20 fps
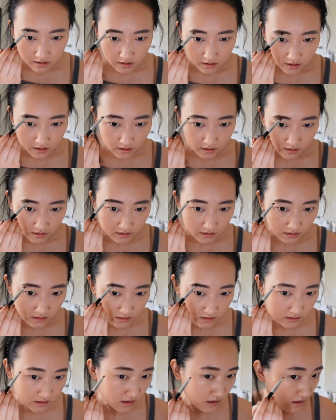
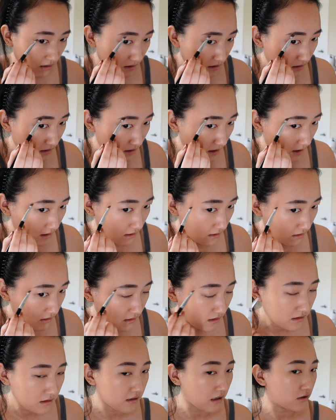because that is
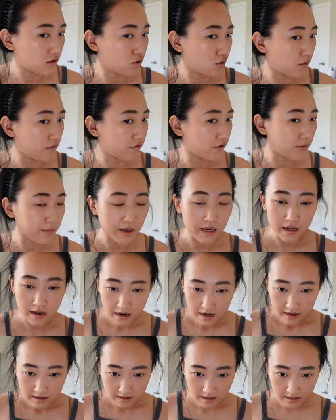essential for me.
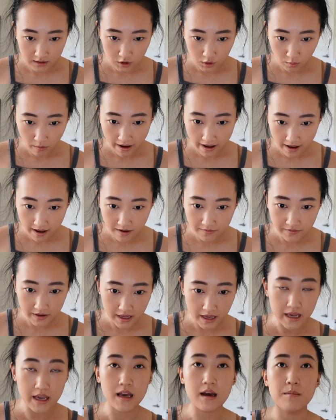They do have
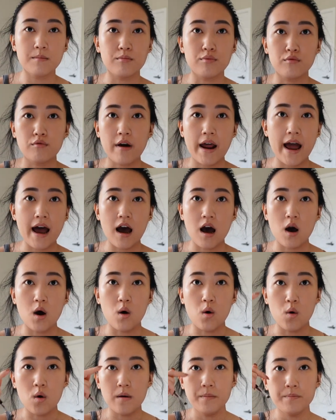a
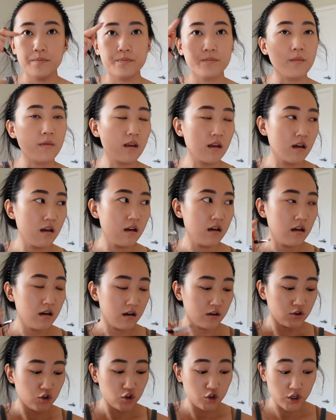brow
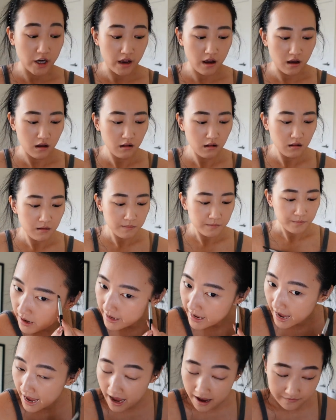gel. I
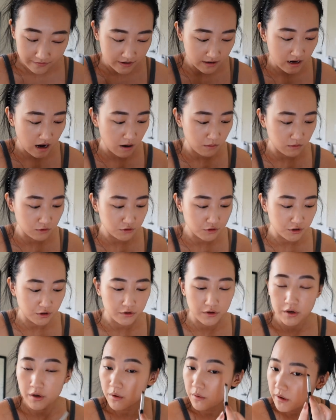have it. I will show
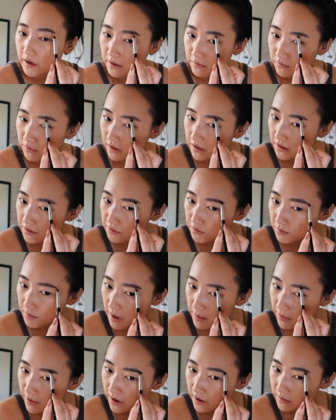you and run it through
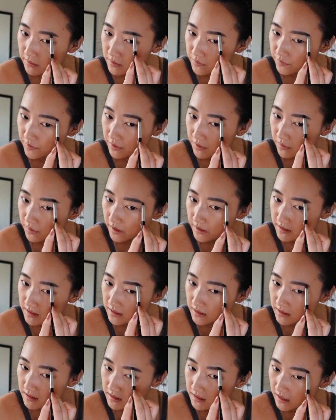my brows for you guys
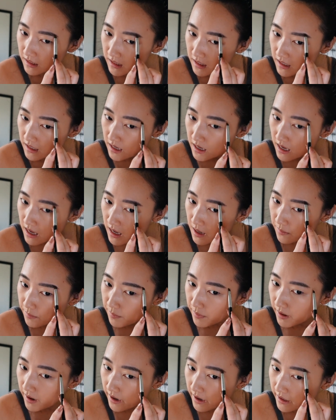to see.
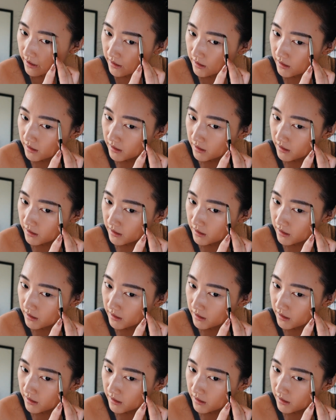But